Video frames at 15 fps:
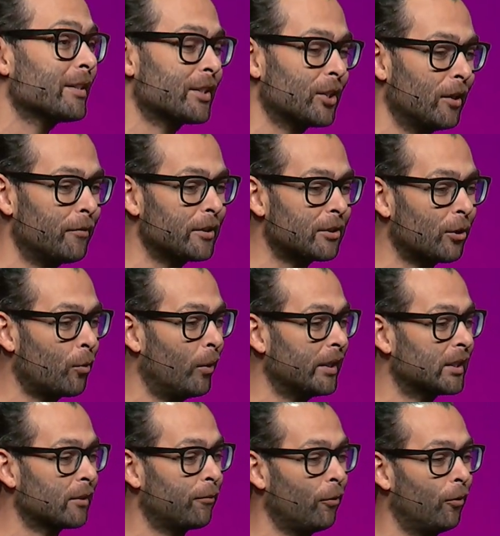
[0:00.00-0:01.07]
service
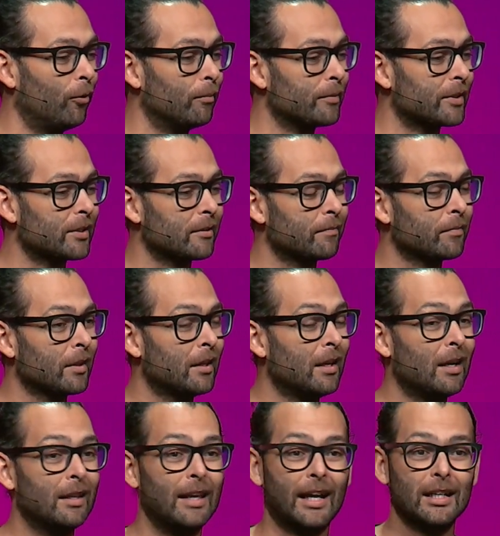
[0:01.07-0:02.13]
request forms
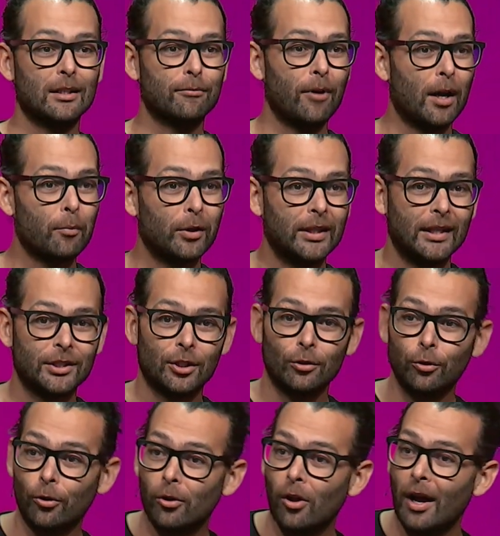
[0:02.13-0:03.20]
that can define what they should
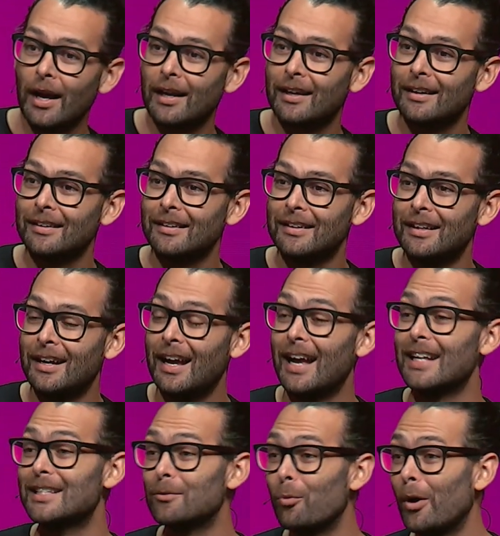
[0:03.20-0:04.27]
look like,
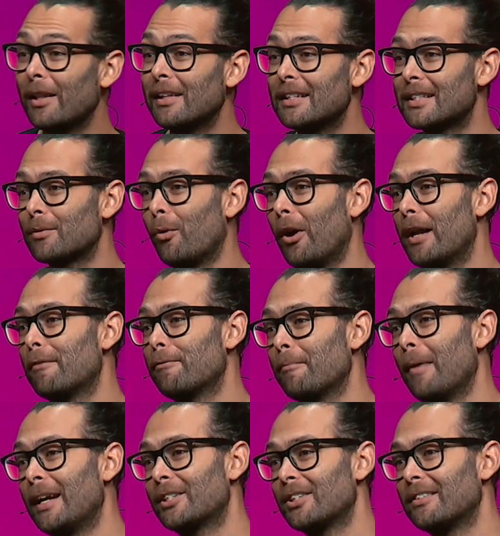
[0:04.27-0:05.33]
as well as what
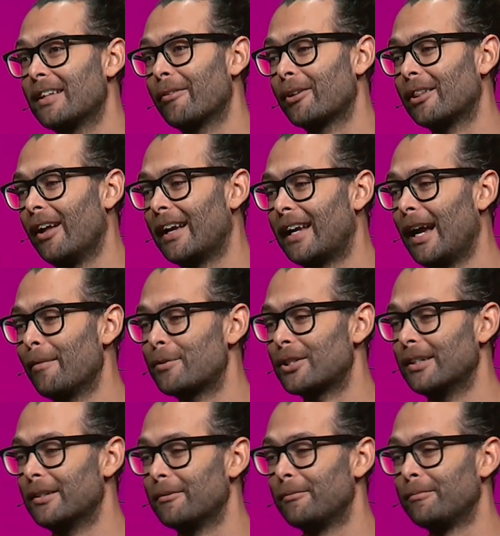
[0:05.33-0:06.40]
information they would like
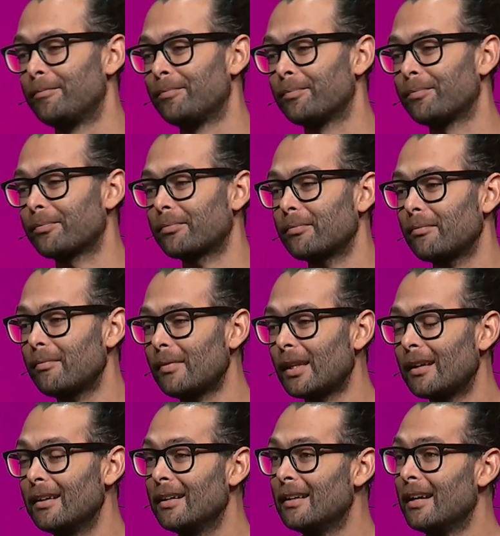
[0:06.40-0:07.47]
captured.
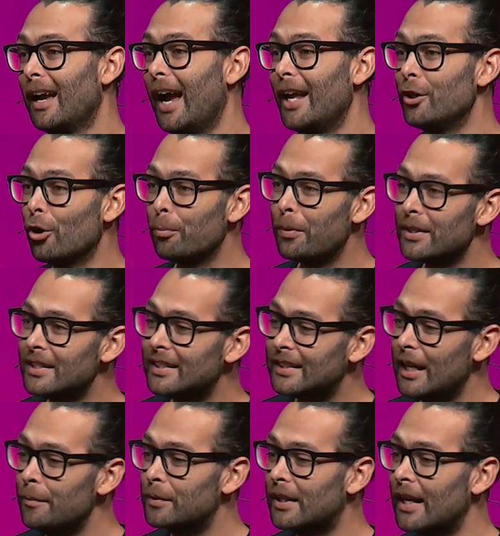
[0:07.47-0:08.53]
And your business
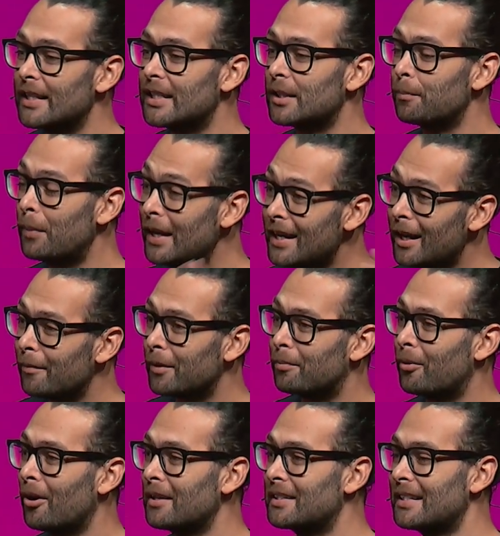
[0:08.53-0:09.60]
teams can speed up the
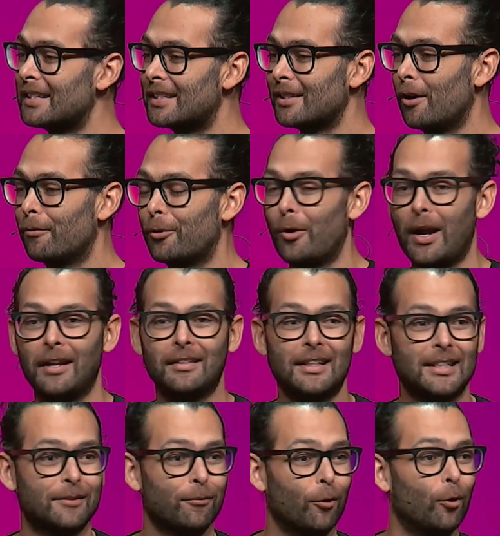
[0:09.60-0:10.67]
process of creating
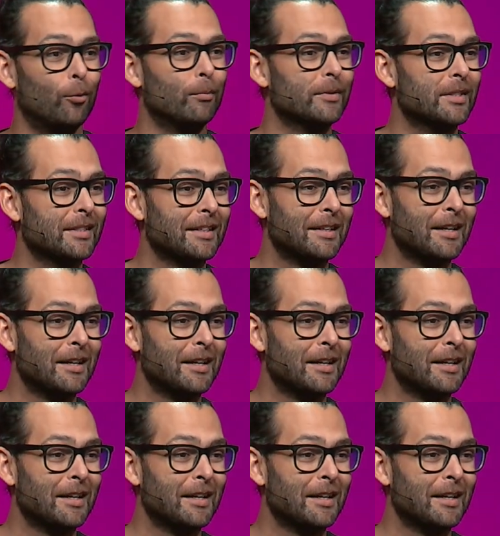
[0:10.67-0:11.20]
these forms